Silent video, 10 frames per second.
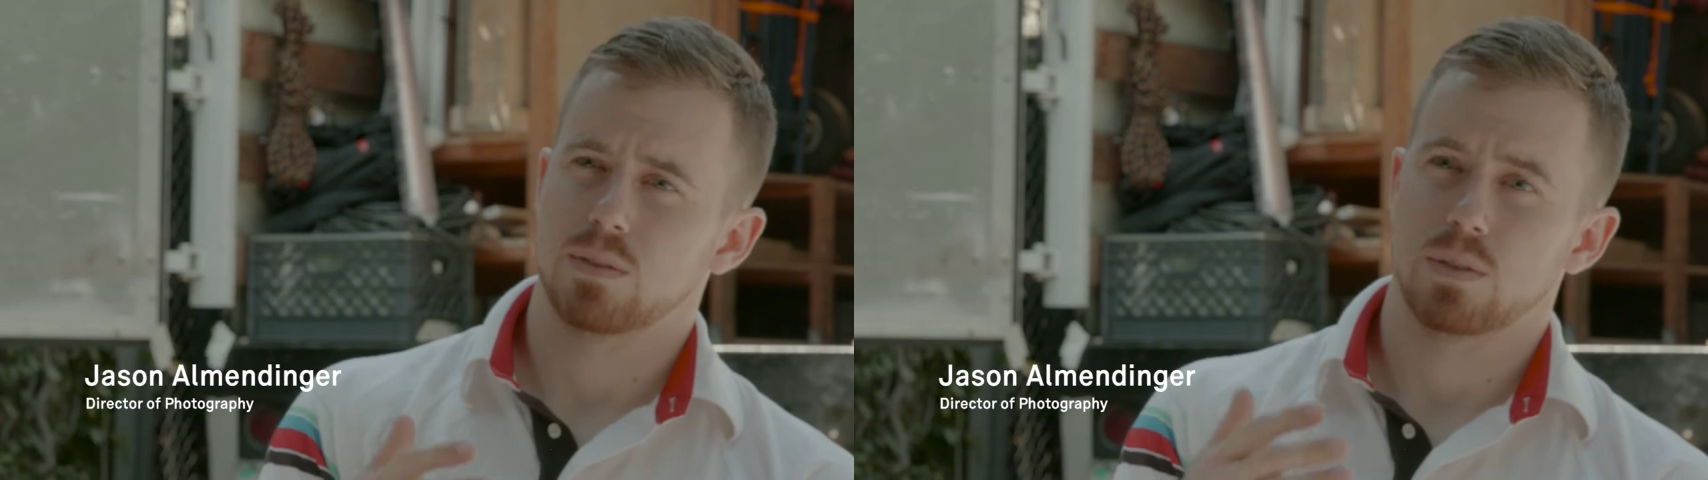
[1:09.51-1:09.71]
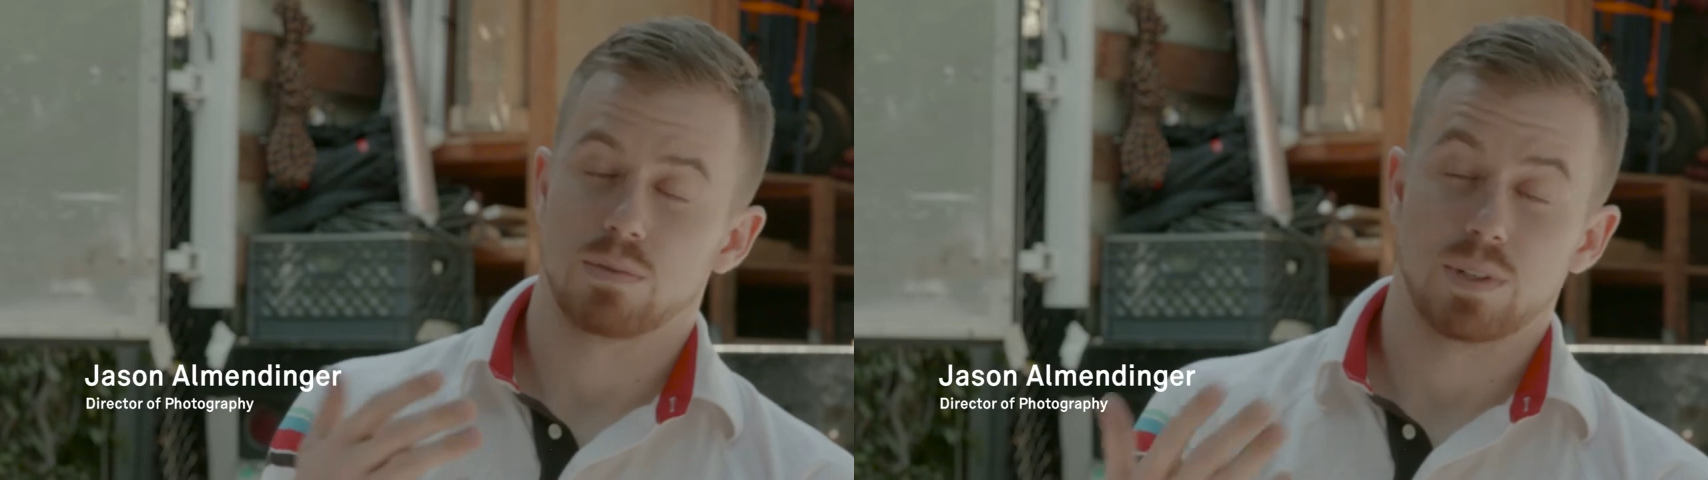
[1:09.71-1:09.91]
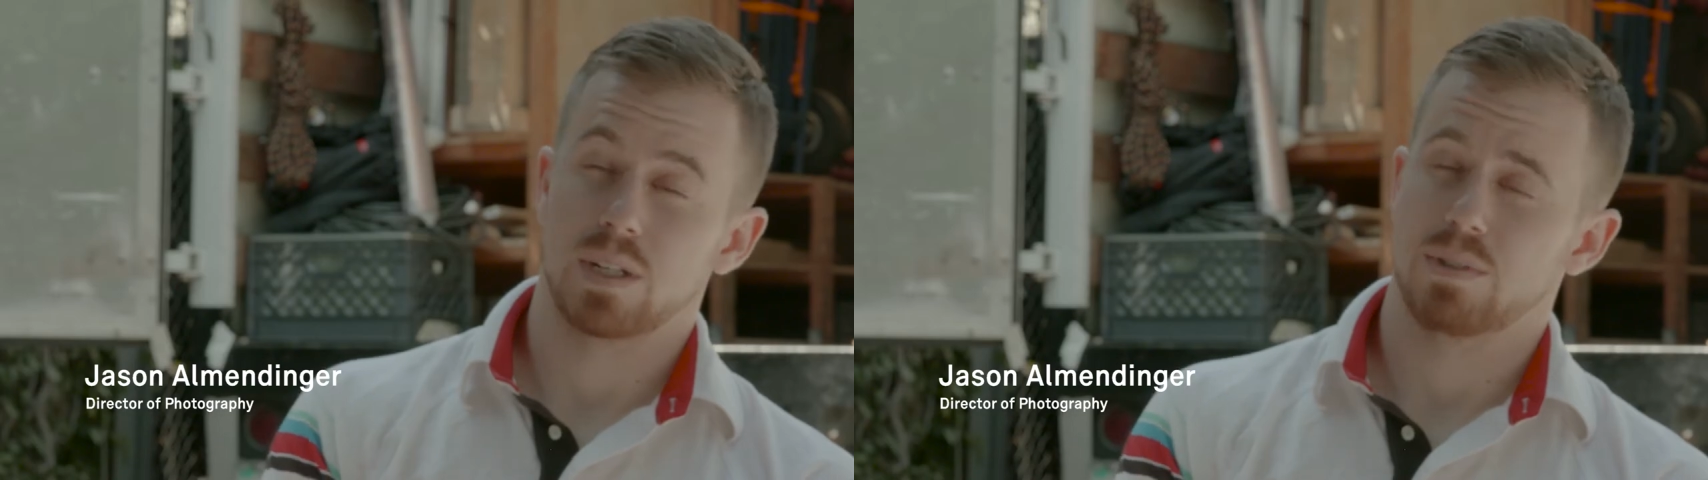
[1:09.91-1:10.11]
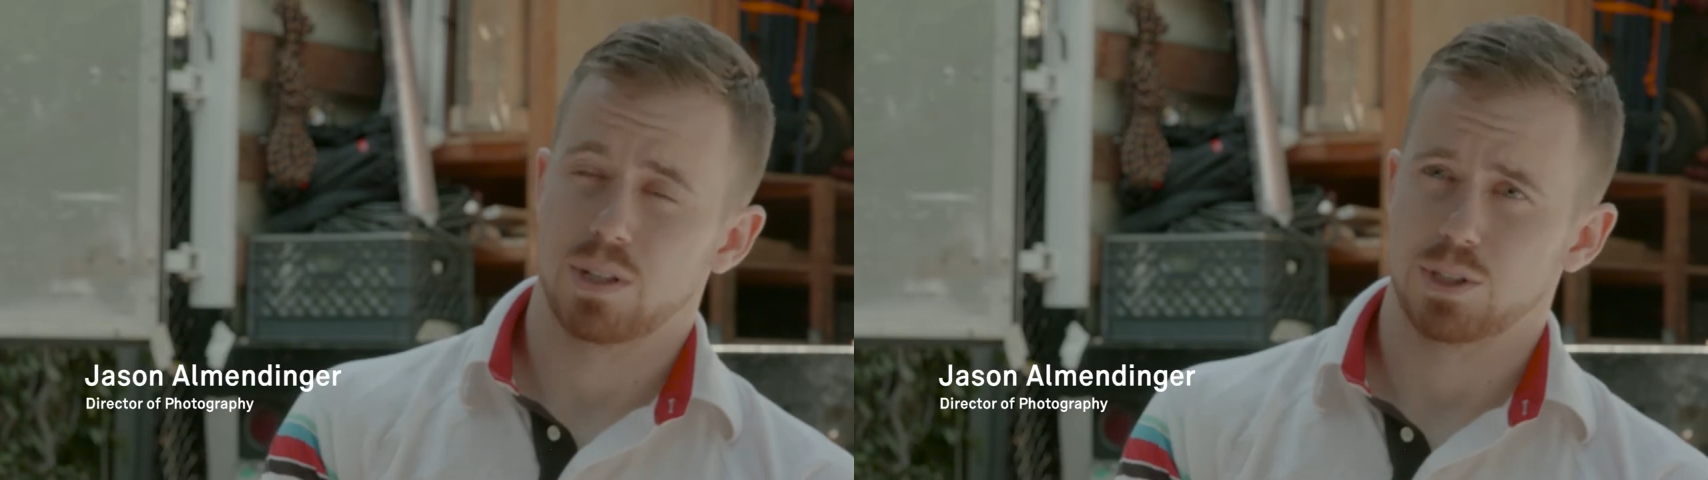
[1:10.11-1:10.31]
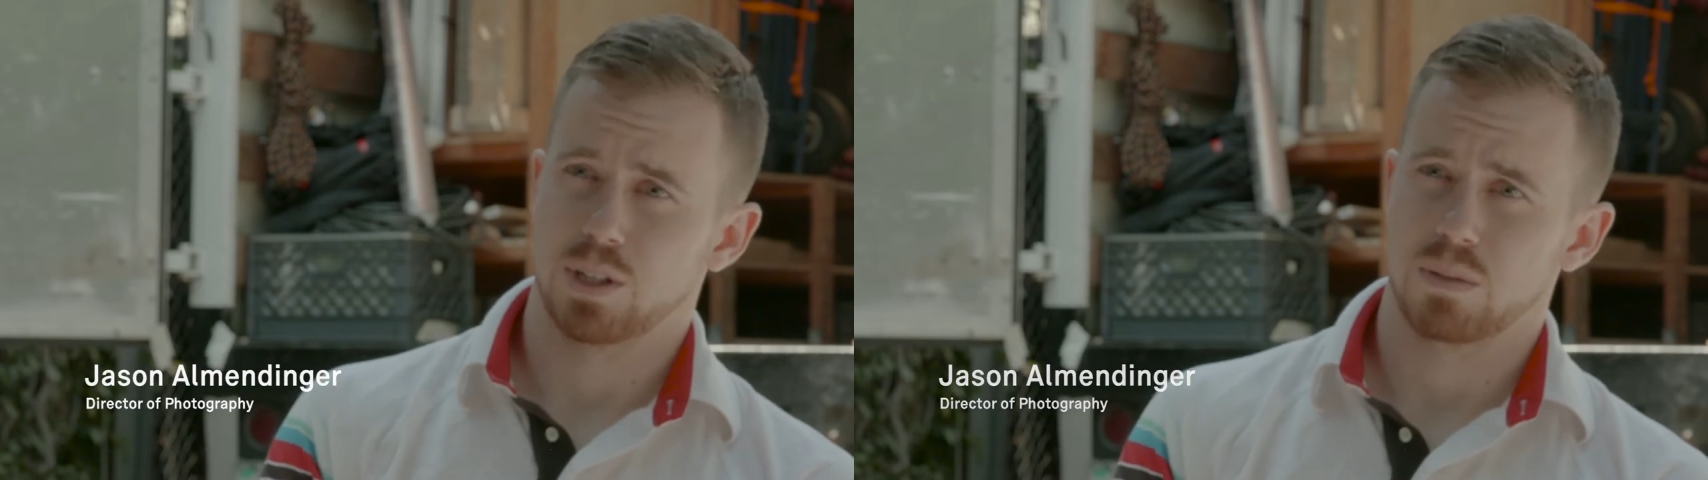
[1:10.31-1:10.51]
are very,
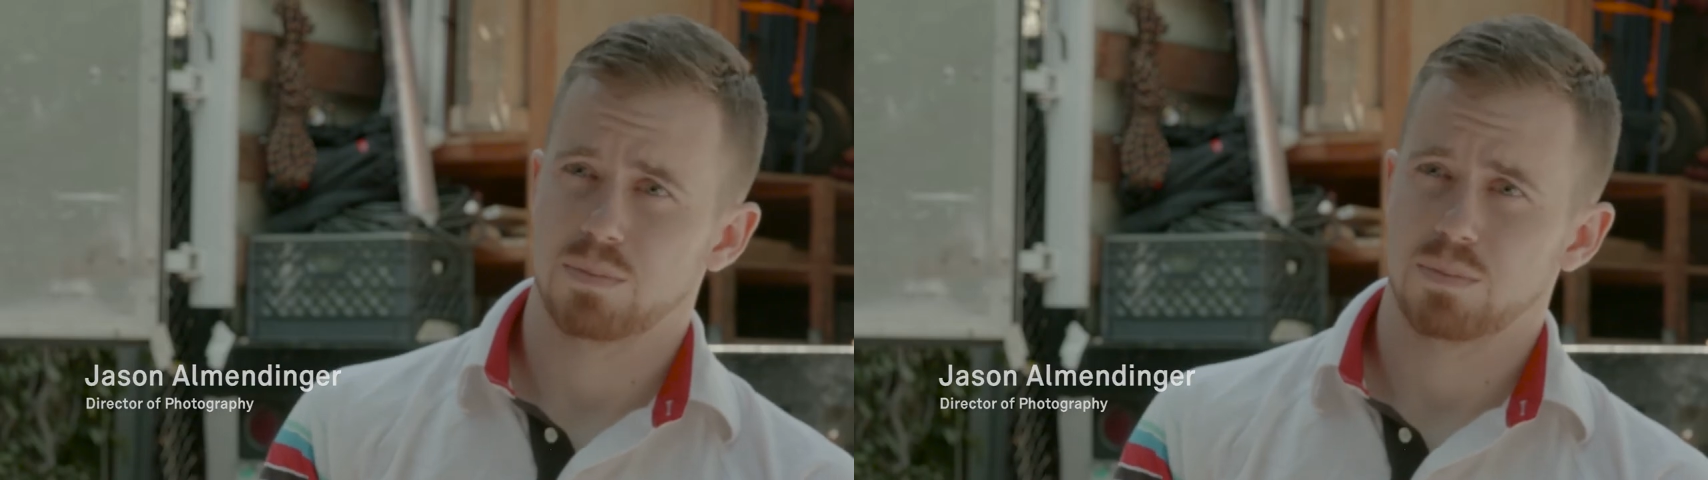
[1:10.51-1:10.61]
very sharp.